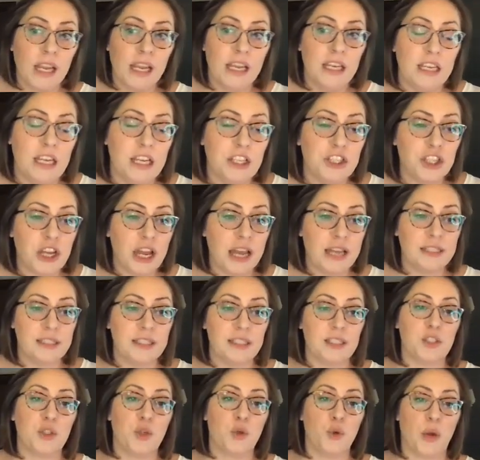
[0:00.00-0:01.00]
Nietzsche has
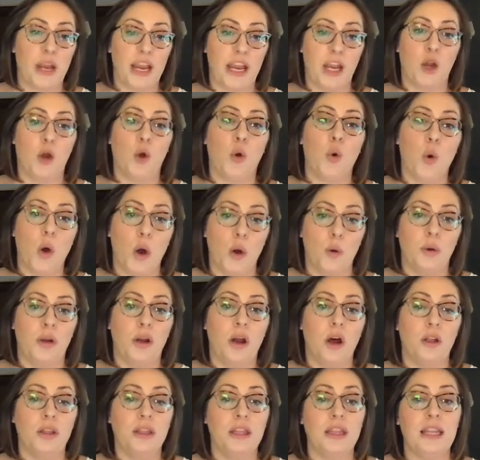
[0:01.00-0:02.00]
this great quote
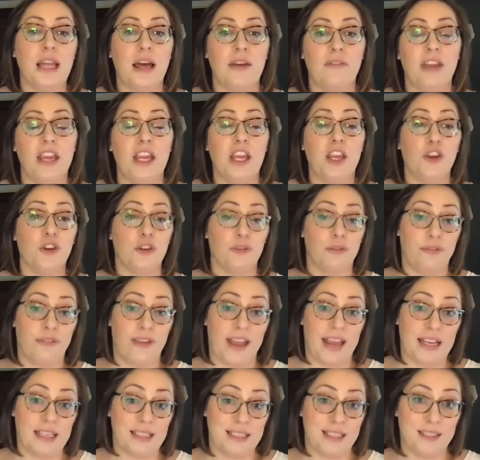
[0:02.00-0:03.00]
called "Loving your
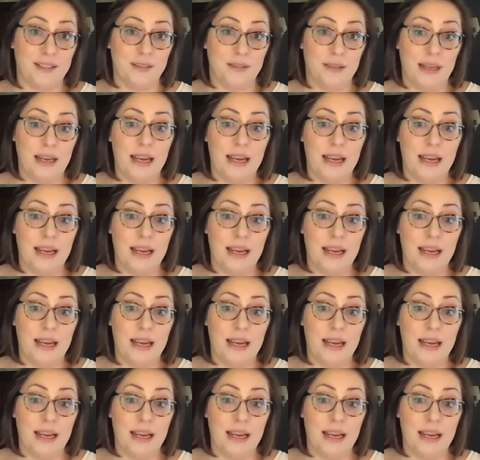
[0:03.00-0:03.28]
fate,"